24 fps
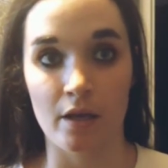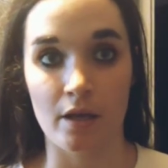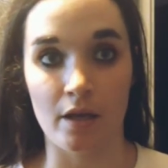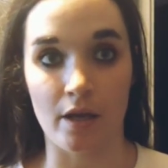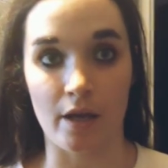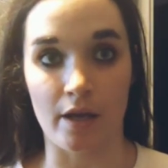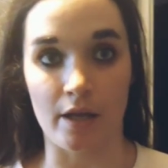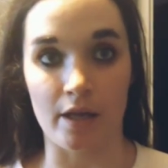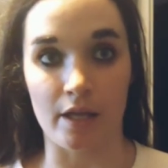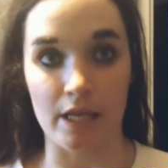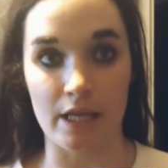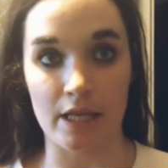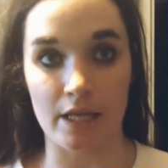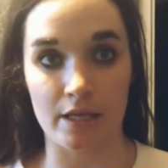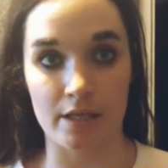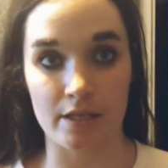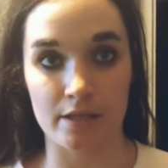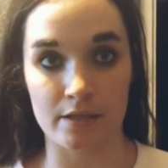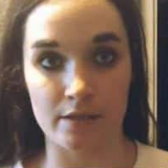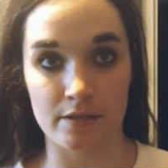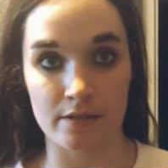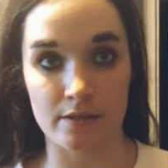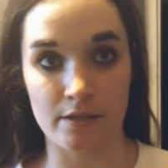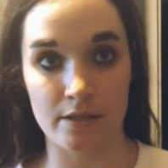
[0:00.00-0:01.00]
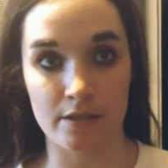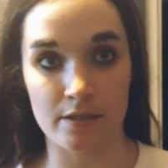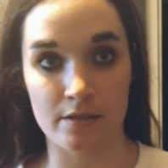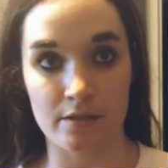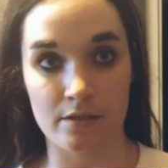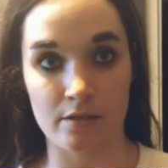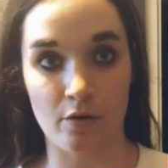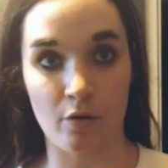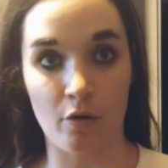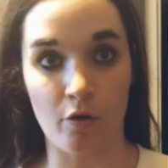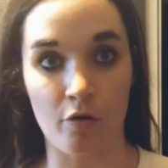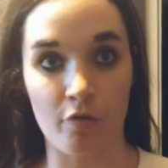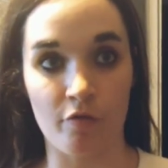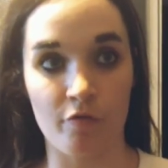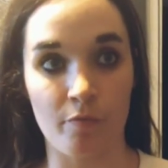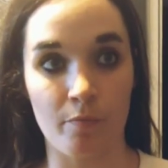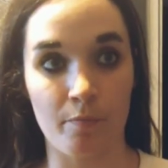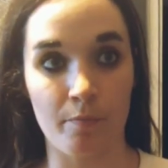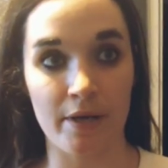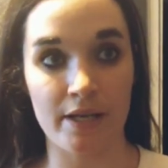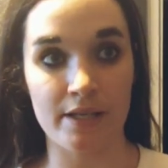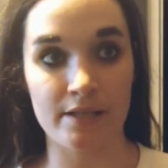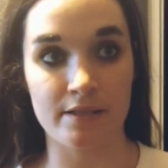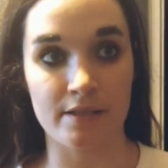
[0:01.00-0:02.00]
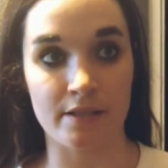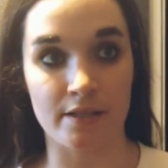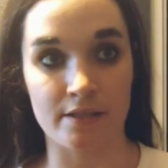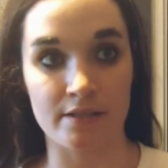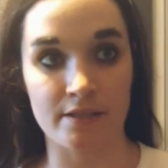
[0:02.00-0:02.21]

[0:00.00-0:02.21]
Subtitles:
It consists of basic